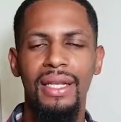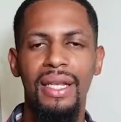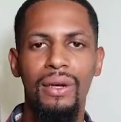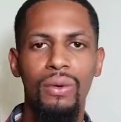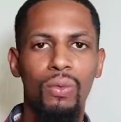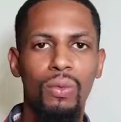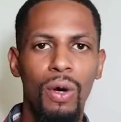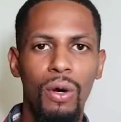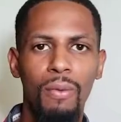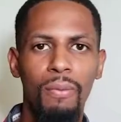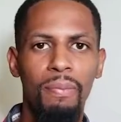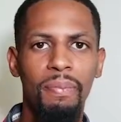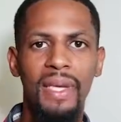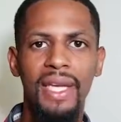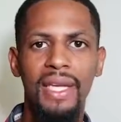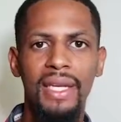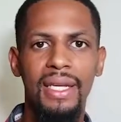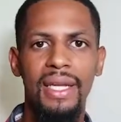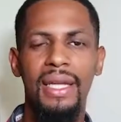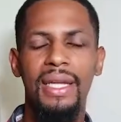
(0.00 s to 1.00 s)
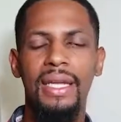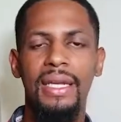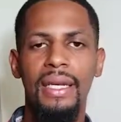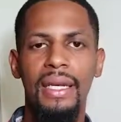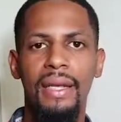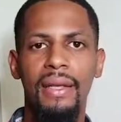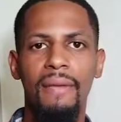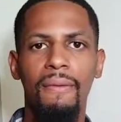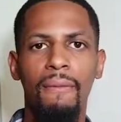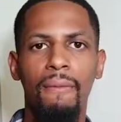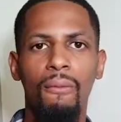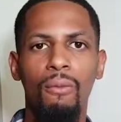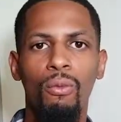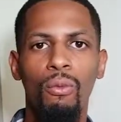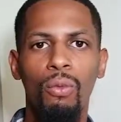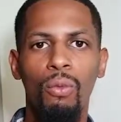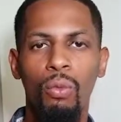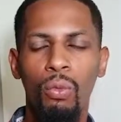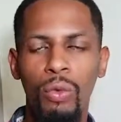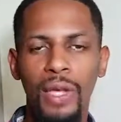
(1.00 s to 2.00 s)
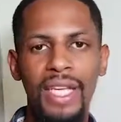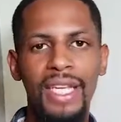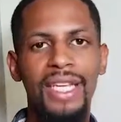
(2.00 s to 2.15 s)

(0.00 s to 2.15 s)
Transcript: There won't be. And we